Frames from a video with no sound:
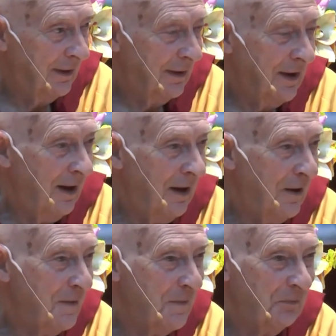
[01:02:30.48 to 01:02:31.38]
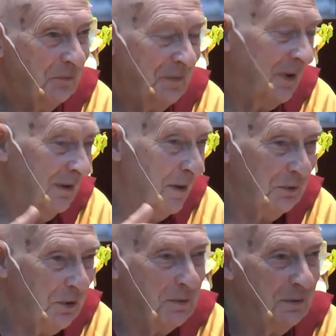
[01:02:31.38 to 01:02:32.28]
because Lama
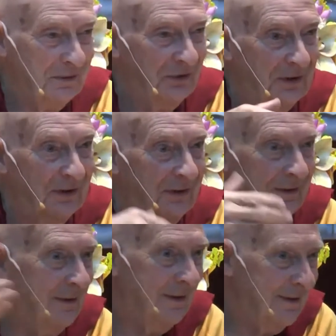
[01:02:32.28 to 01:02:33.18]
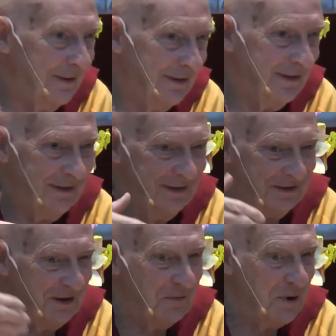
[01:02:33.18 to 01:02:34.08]
Zopa sees
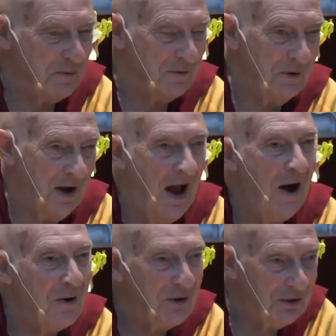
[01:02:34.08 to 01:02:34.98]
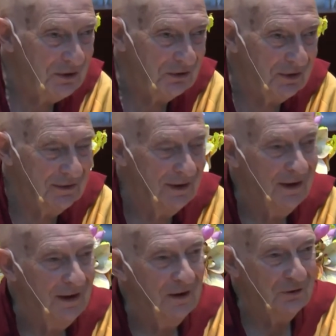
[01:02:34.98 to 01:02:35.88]
some people for hours, and
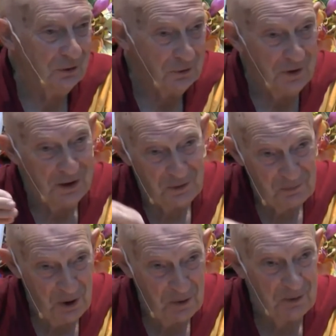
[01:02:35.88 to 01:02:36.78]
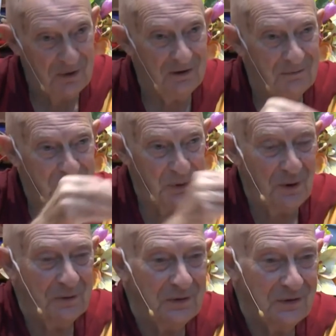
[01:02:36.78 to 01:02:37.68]
so you've had an appointment, it's put
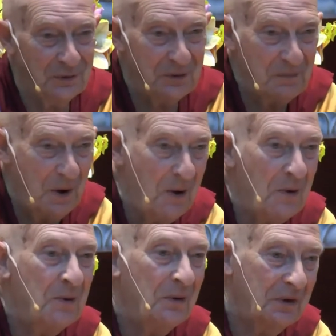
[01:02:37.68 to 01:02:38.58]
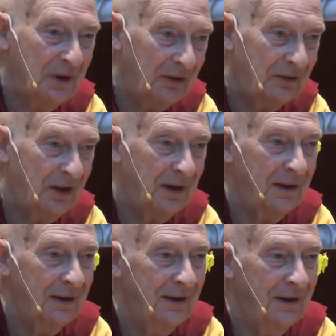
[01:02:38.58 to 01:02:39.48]
off until tomorrow or the next day.
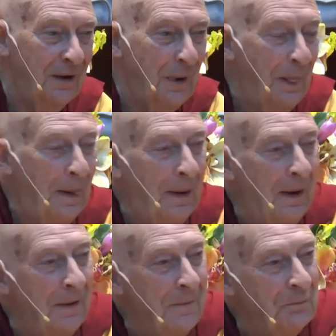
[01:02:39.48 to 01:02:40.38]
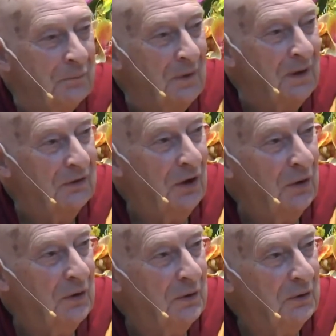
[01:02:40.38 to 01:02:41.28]

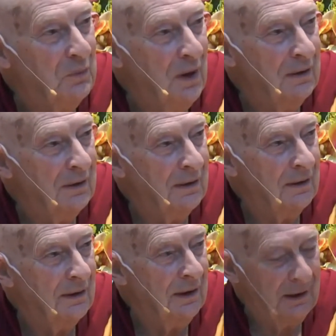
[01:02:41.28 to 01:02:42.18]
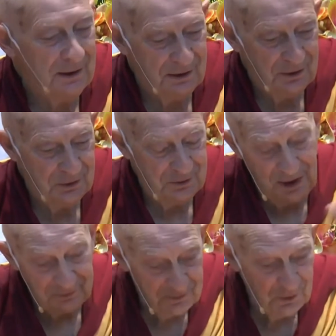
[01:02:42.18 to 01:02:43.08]
So there was one lady who,
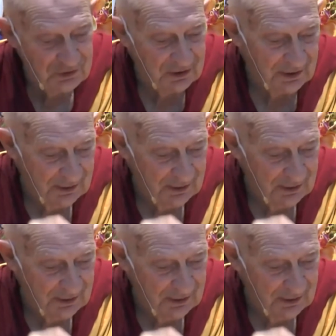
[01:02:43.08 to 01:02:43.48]
unfortunately,